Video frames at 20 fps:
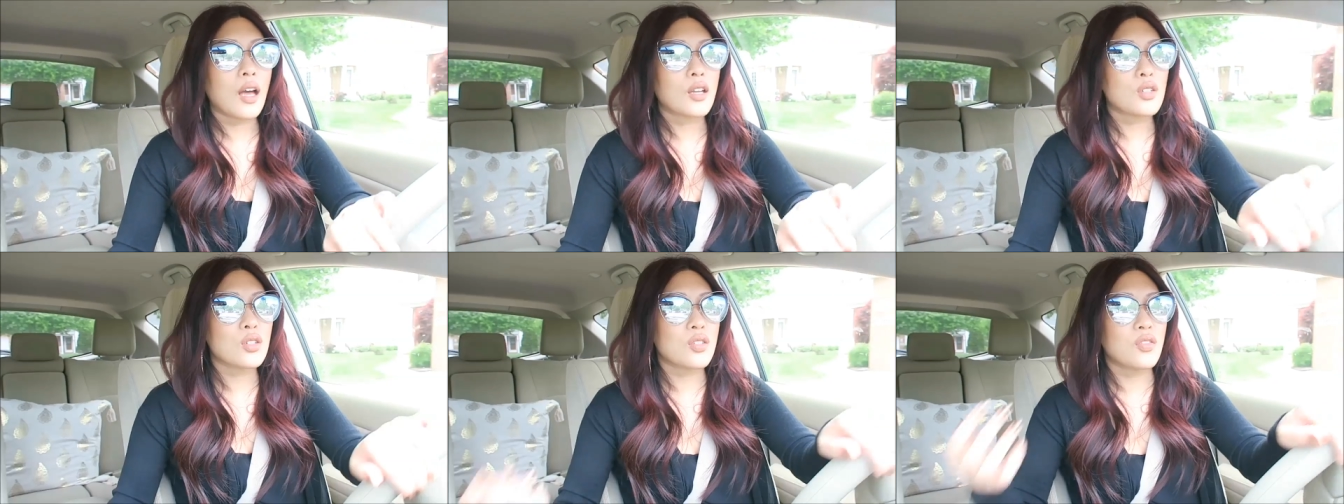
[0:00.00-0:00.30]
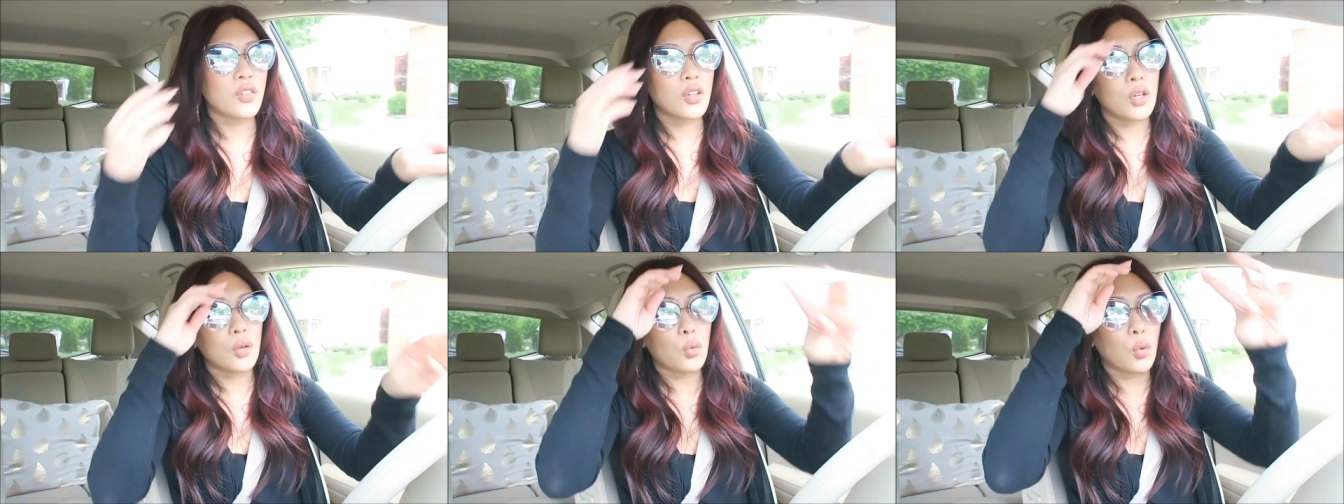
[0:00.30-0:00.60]
I just
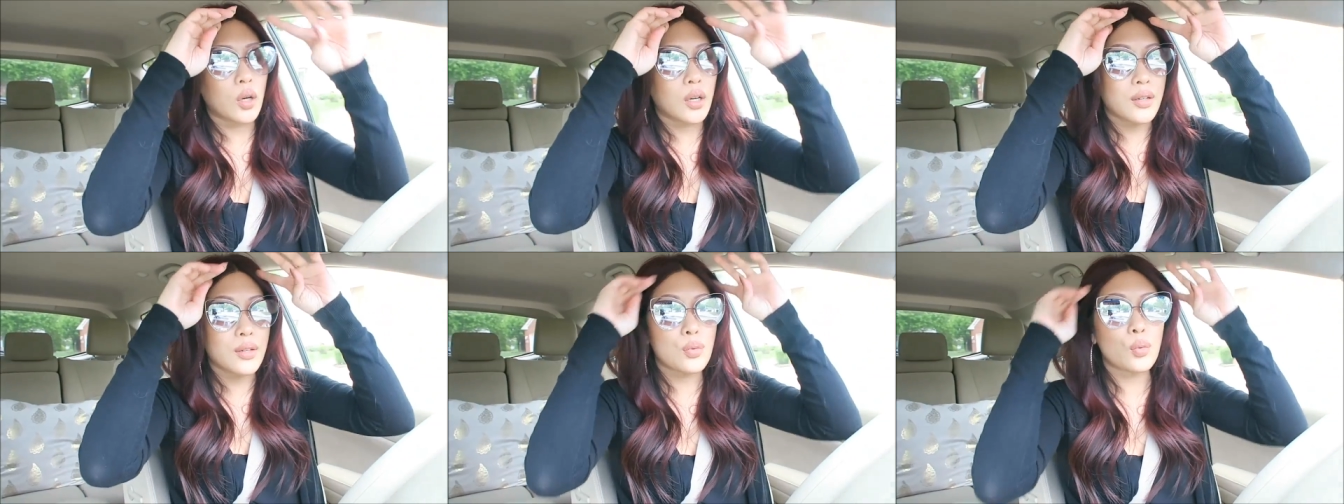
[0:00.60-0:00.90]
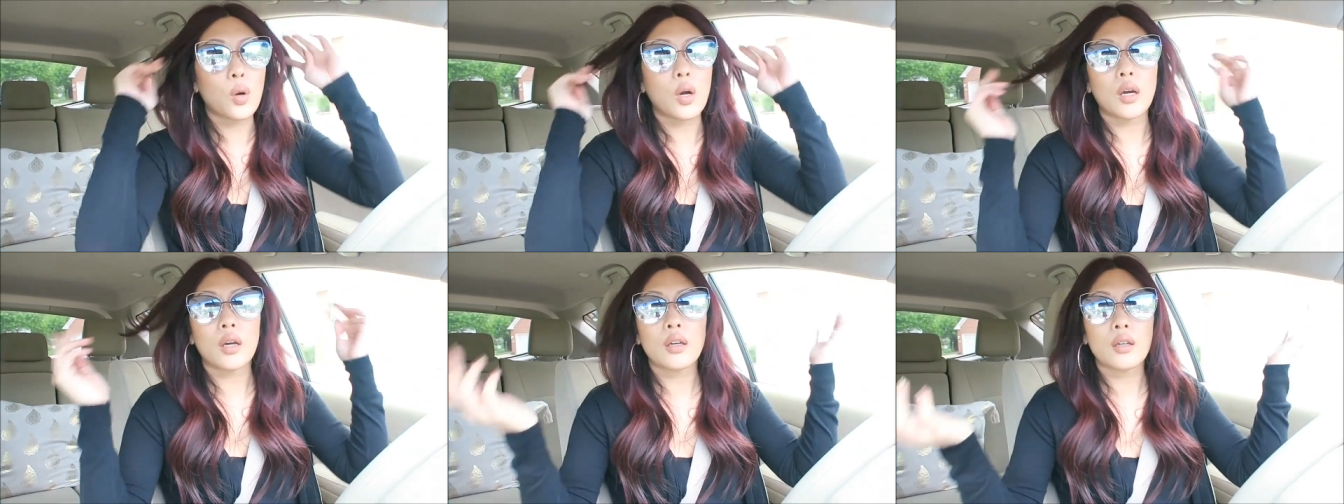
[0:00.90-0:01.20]
figured work is
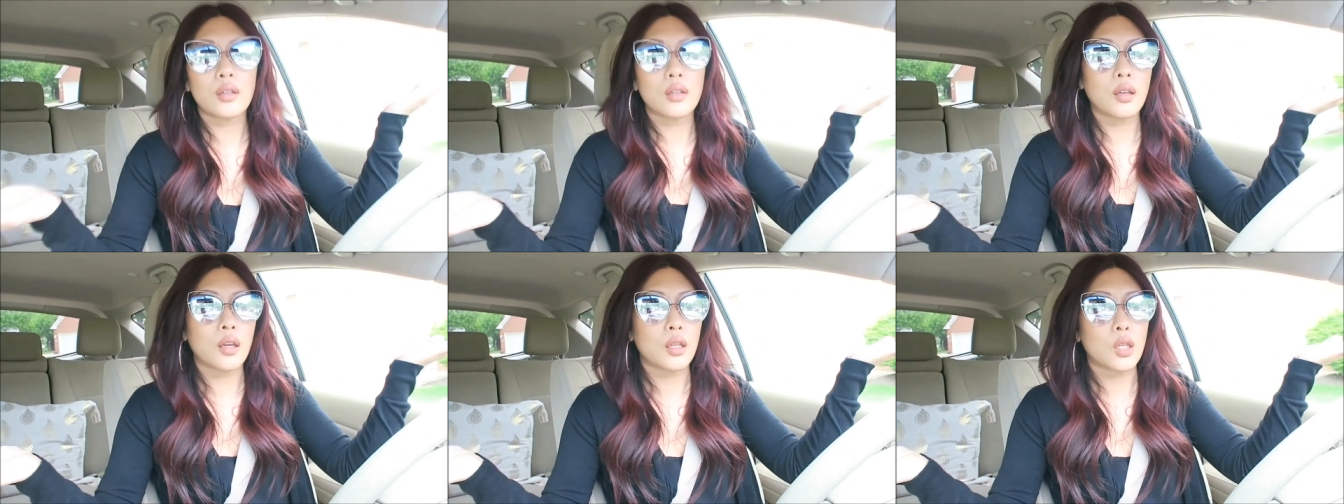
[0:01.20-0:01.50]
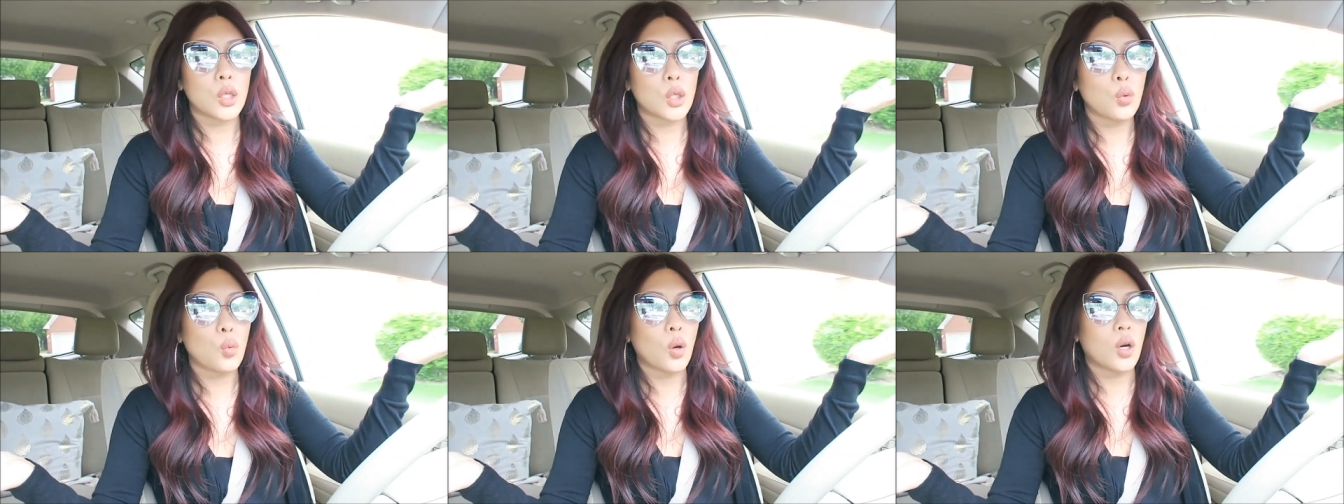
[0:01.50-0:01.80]
work
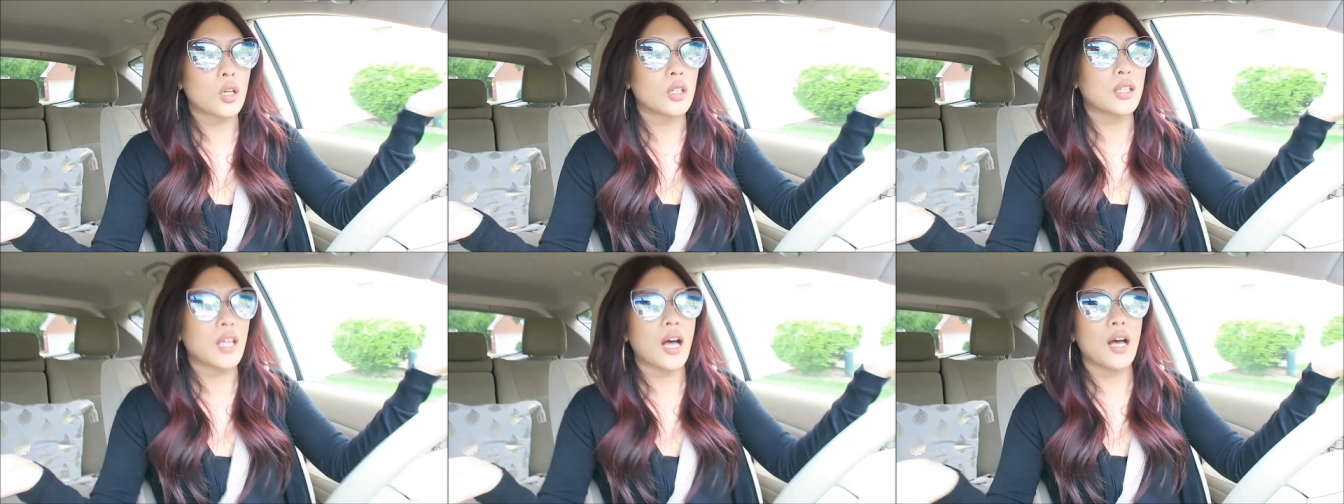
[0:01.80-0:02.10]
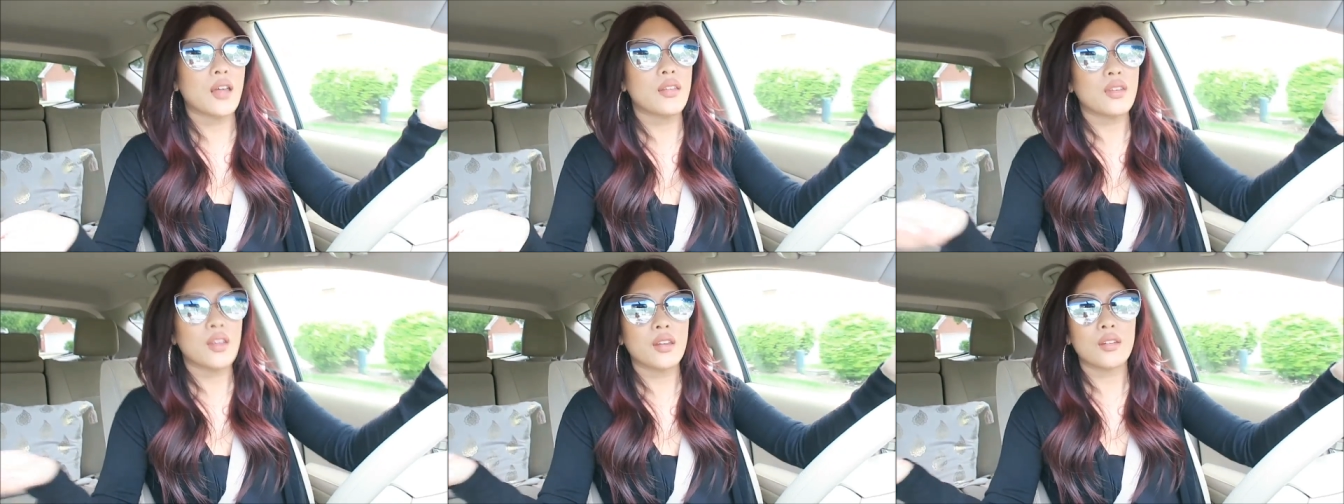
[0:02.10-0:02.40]
and you work a
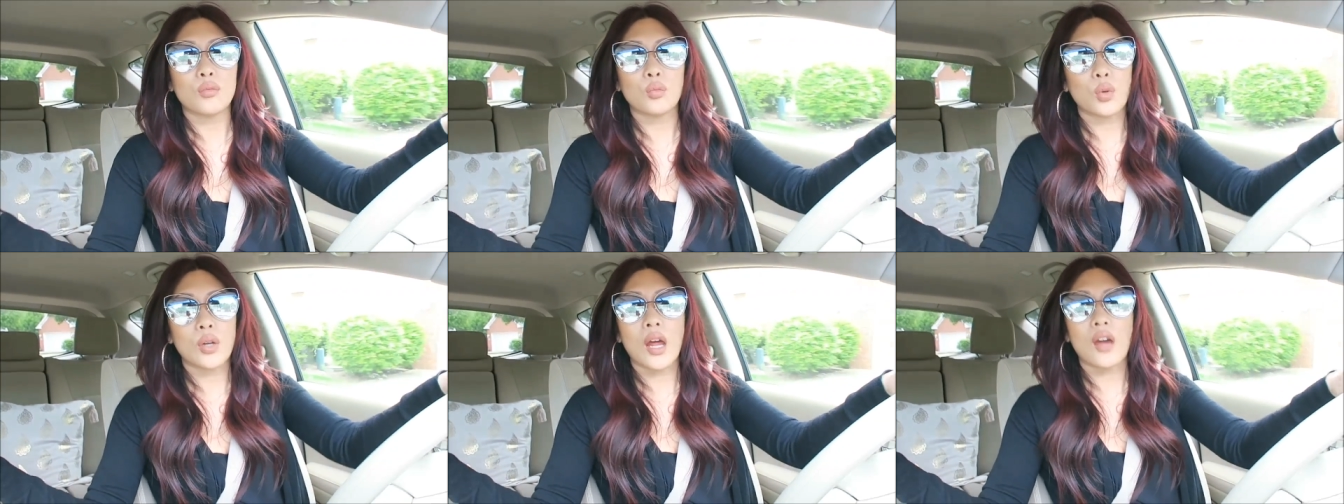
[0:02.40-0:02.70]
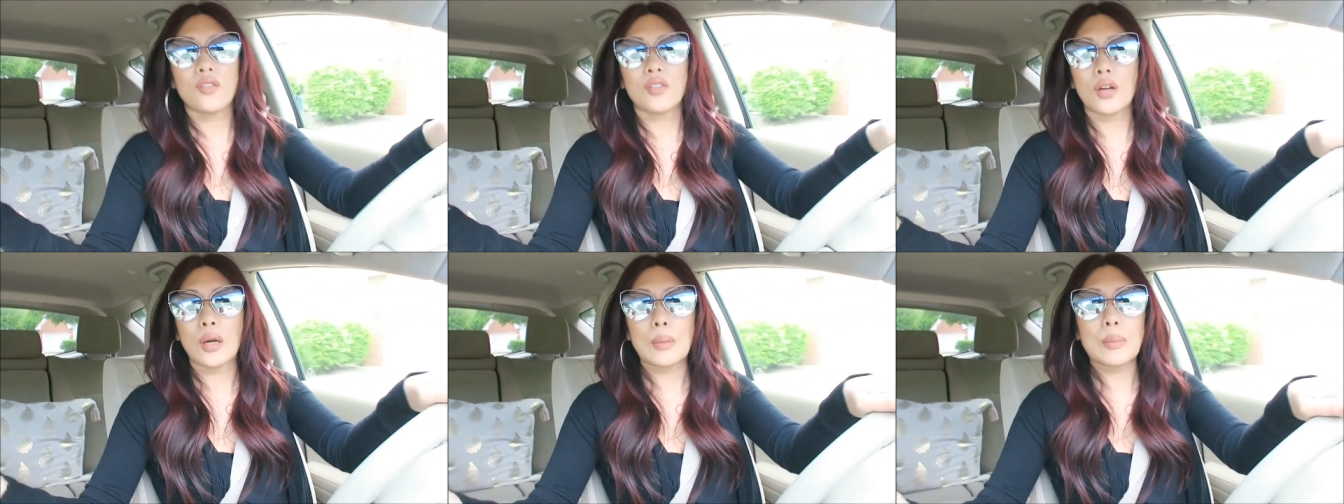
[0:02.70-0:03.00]
lot and then
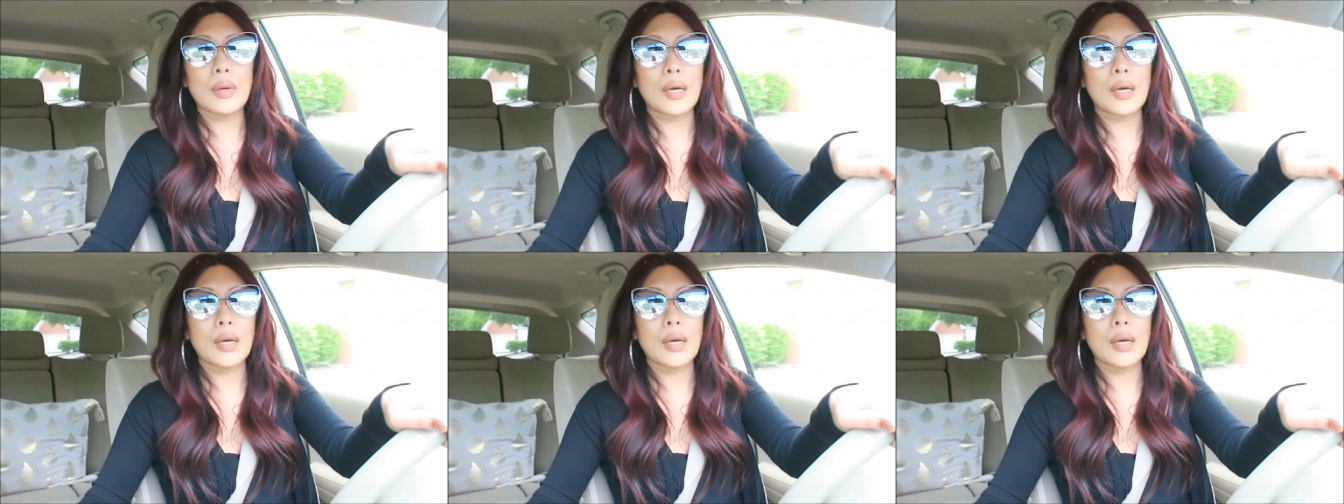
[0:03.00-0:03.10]
whatever.